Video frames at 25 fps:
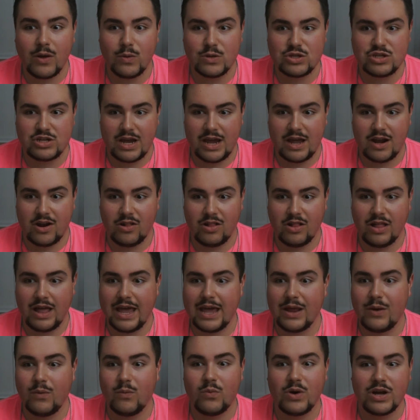whole channel
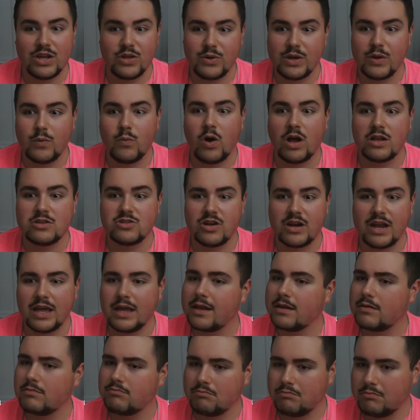and what you can watch on it.